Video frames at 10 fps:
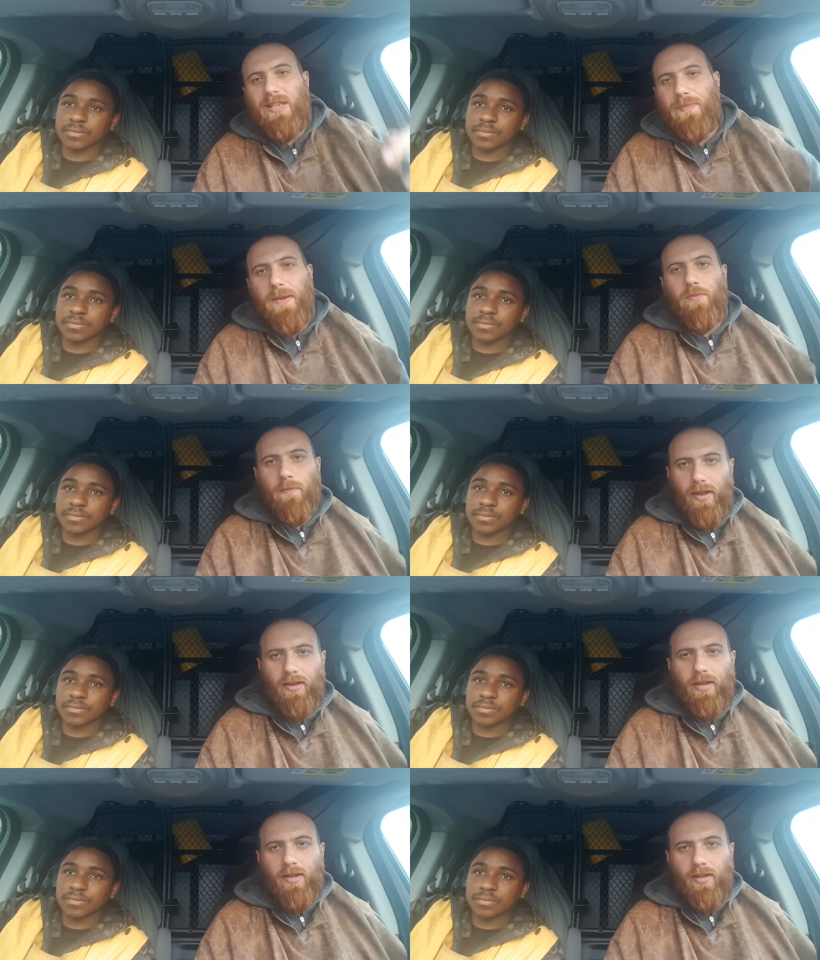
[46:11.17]
Speaker 1: His people, man.
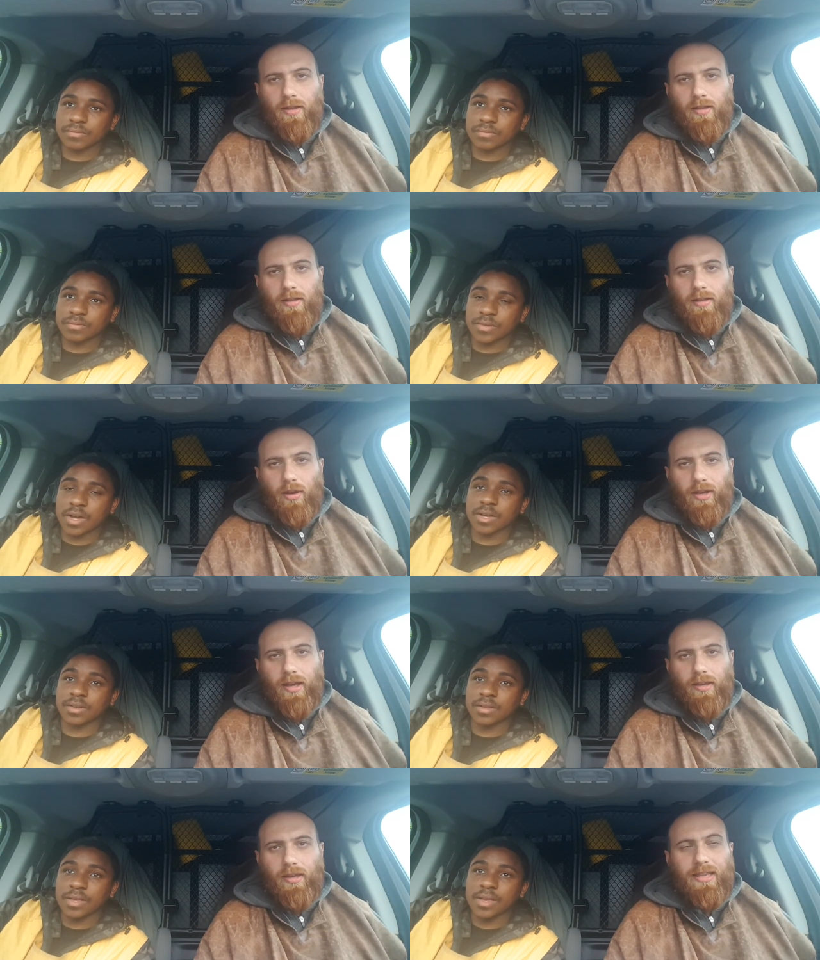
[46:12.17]
Come
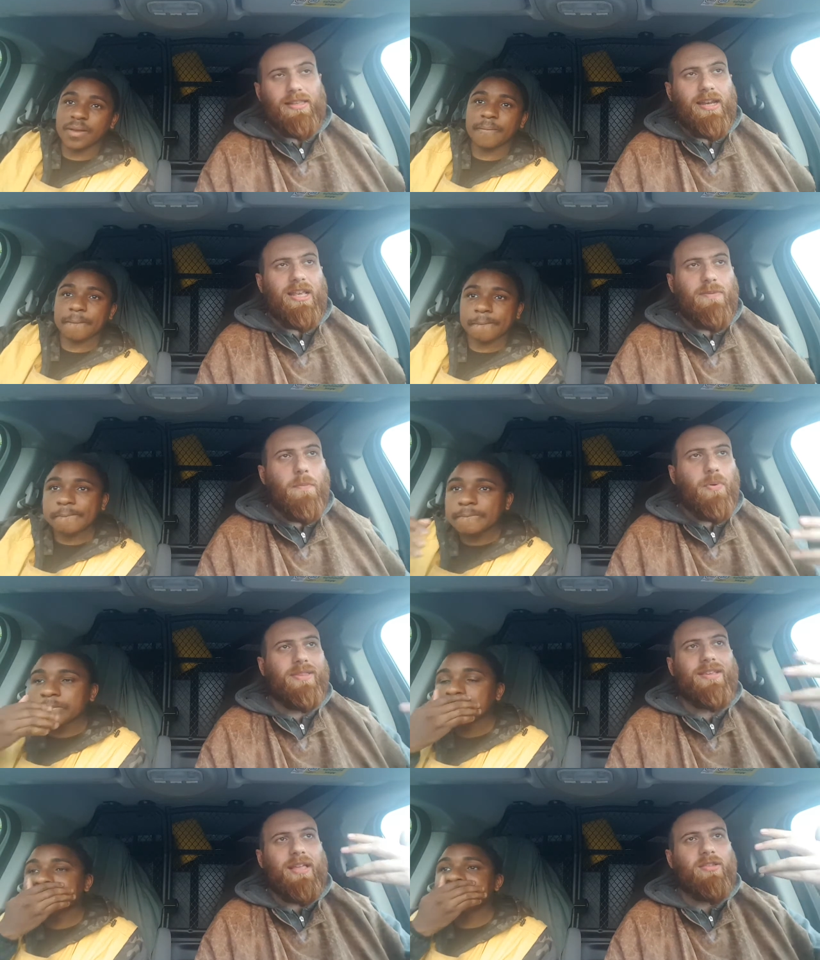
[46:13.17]
okay, on. He's leading His people
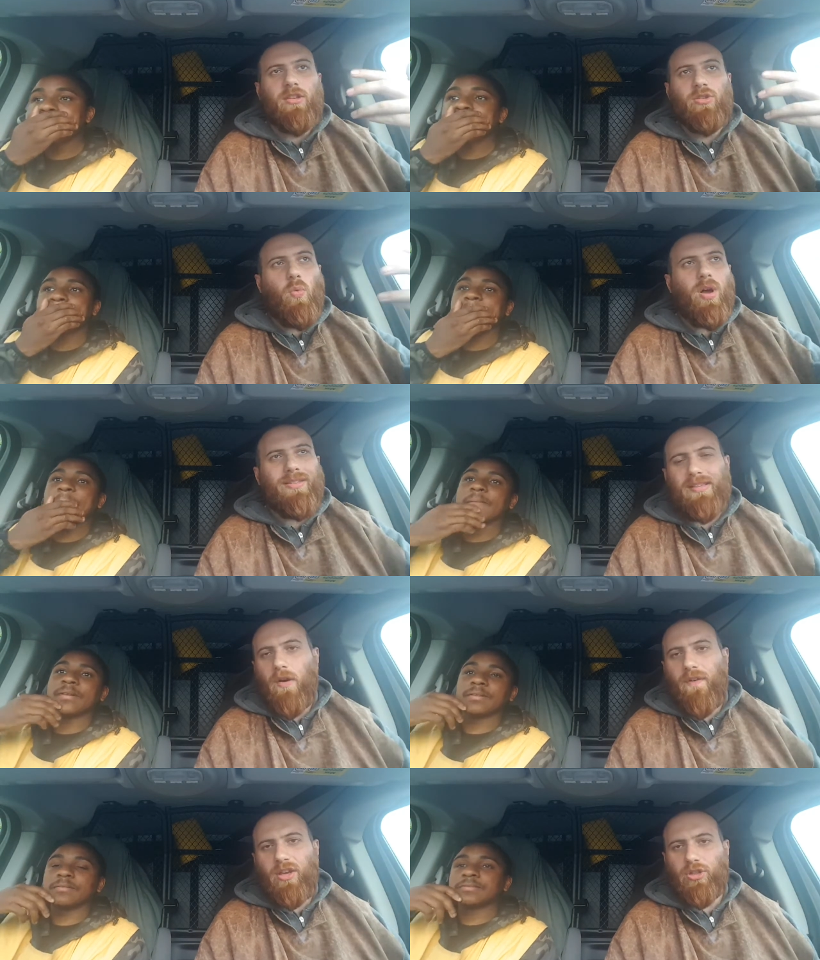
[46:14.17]
into into, into what
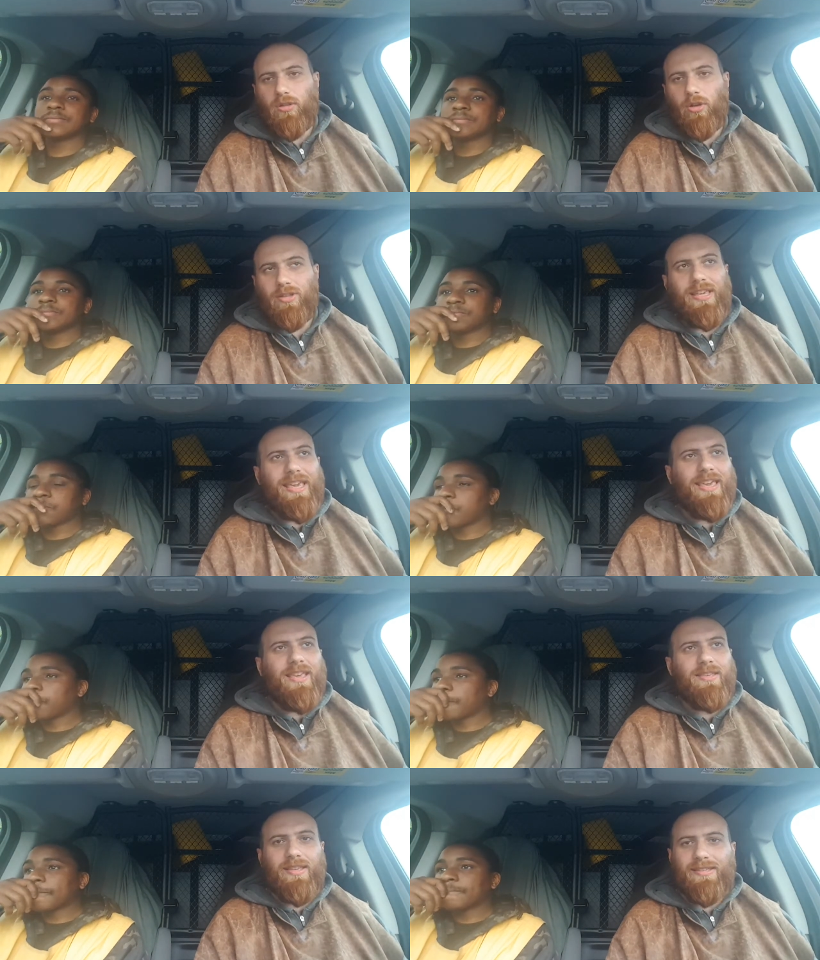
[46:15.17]
salvation, because He
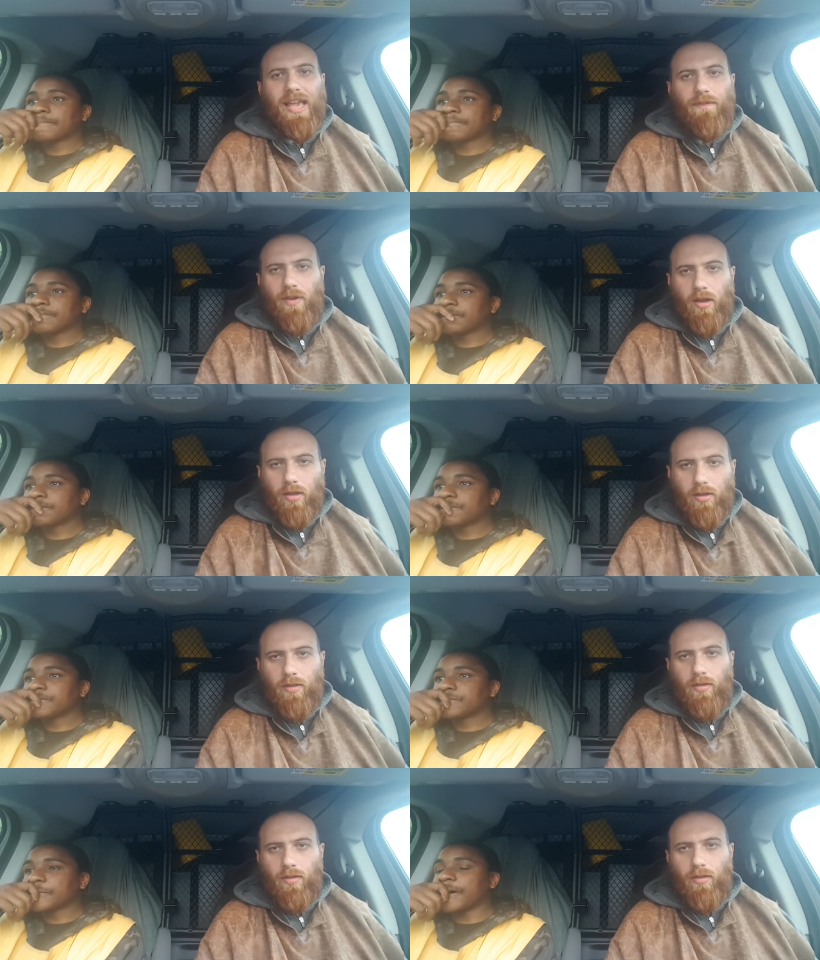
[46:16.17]
is the Savior.
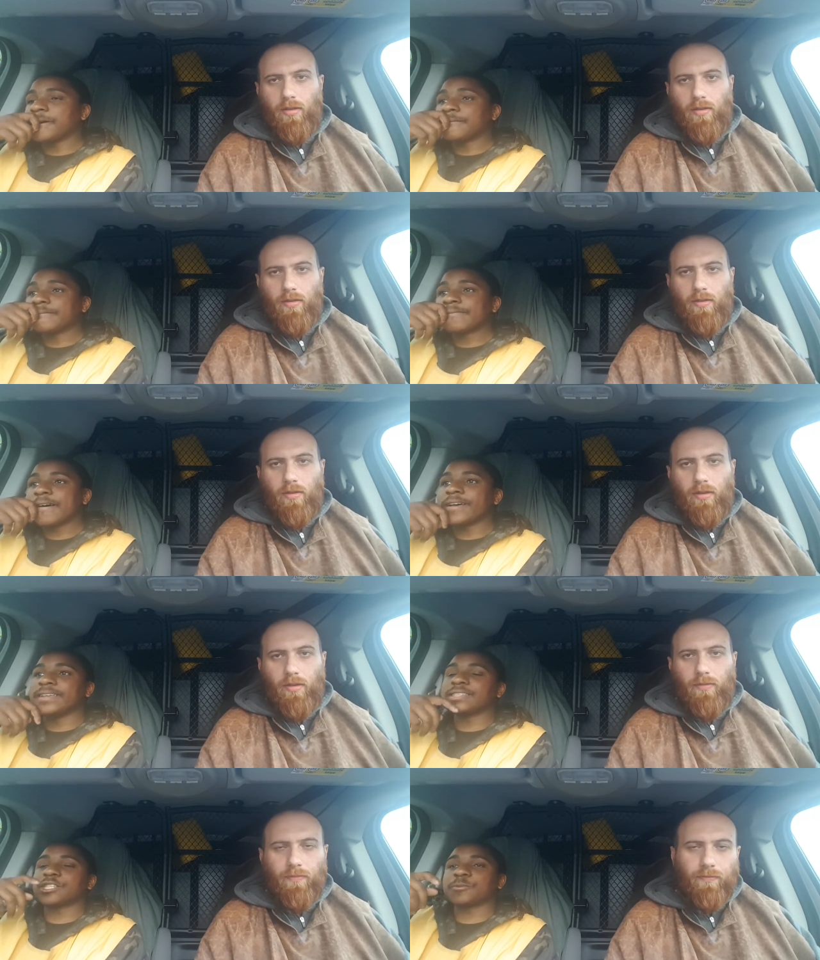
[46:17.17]
Speaker 2: Come on. Hey,
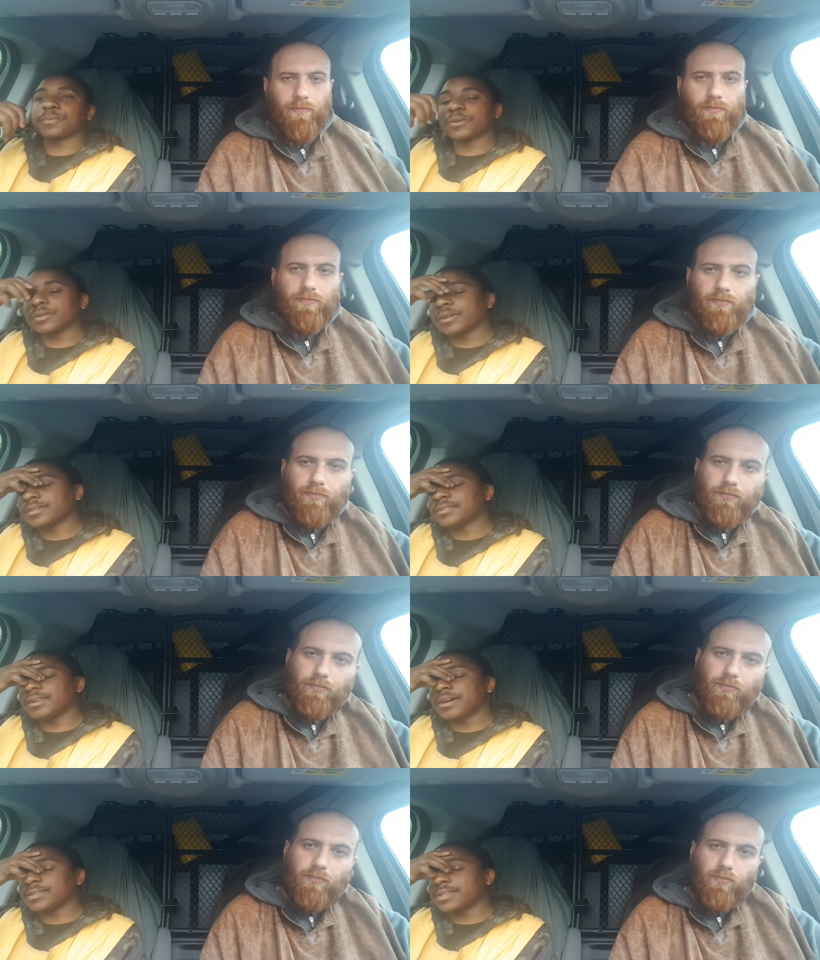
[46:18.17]
and it's a spirit. Because
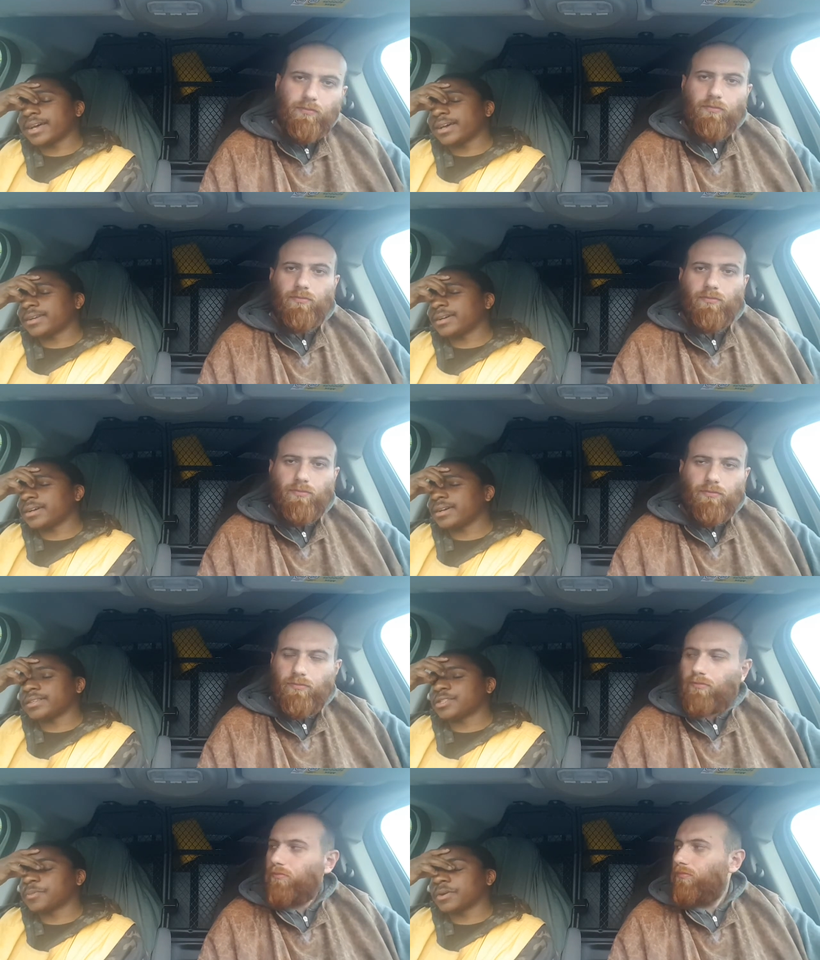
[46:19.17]
last night, a,
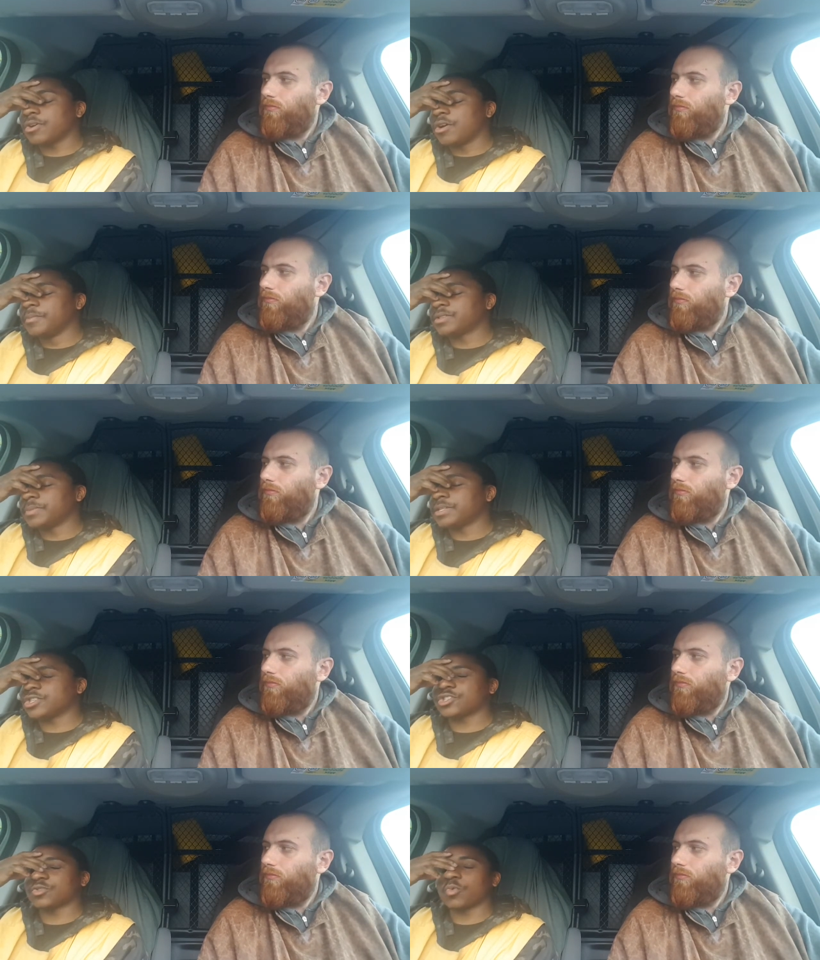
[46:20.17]
a spirit got on to me
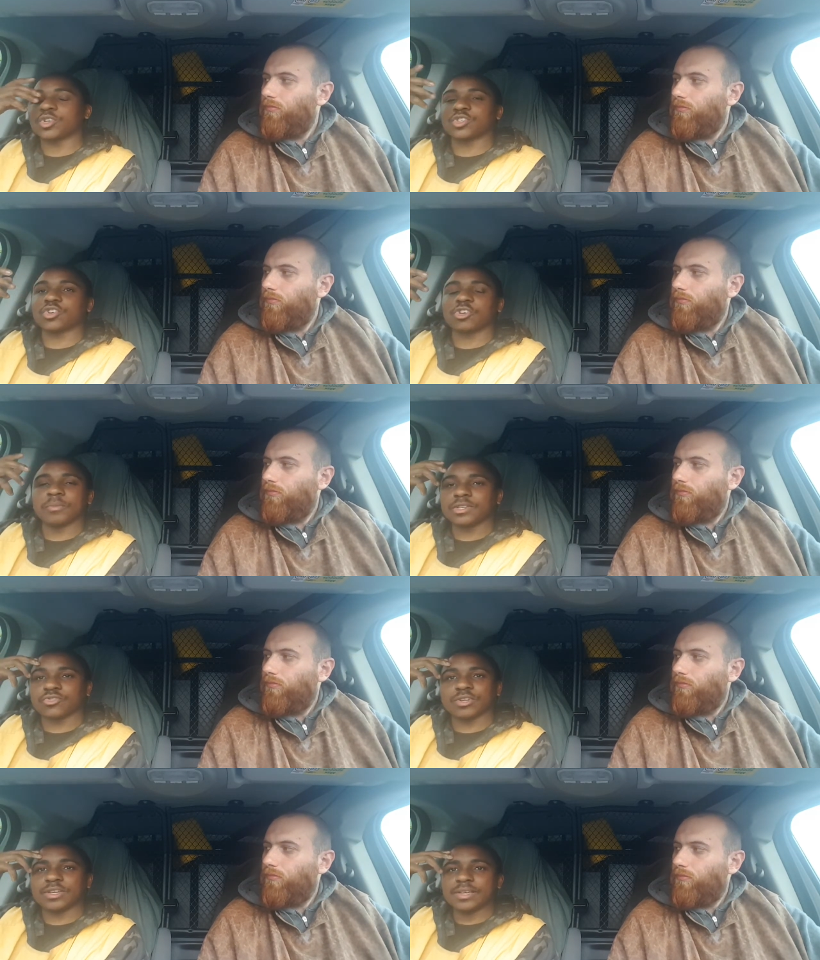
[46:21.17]
just to watch a
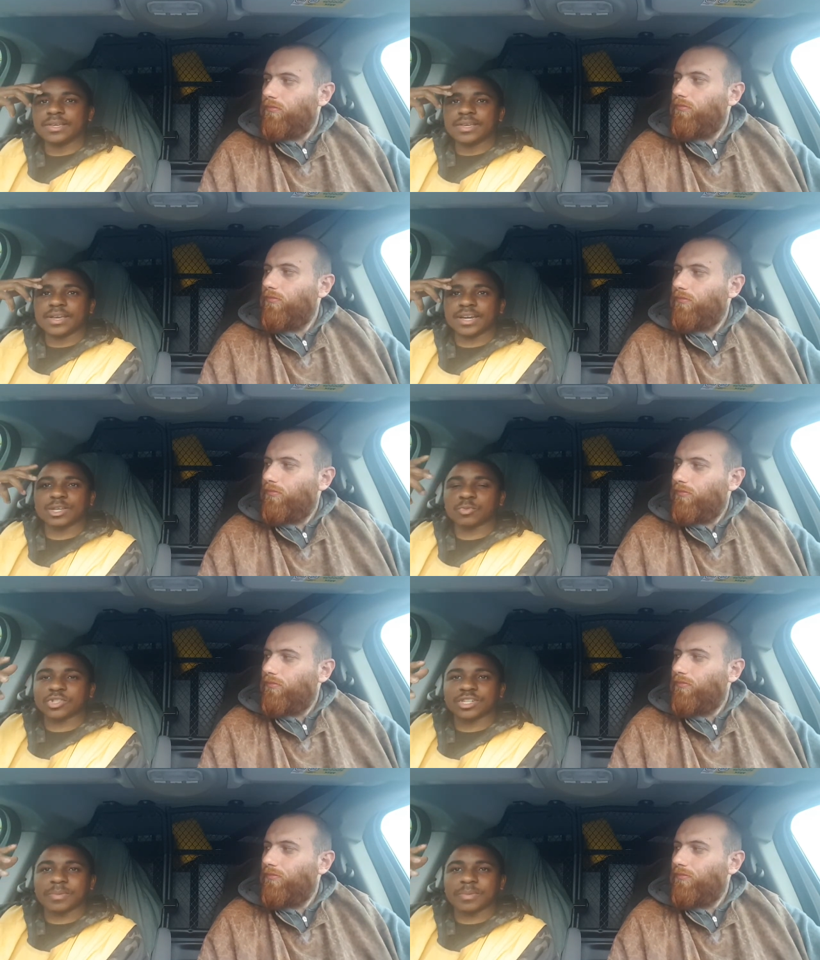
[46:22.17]
documentary, and I was watching